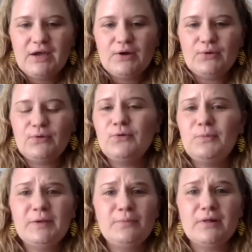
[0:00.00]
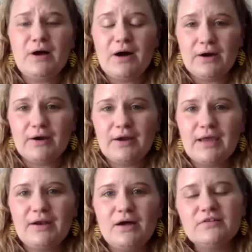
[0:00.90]
who people are,
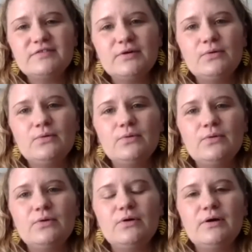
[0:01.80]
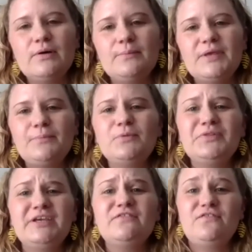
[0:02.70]
and also people
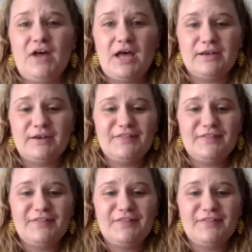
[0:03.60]
need fun.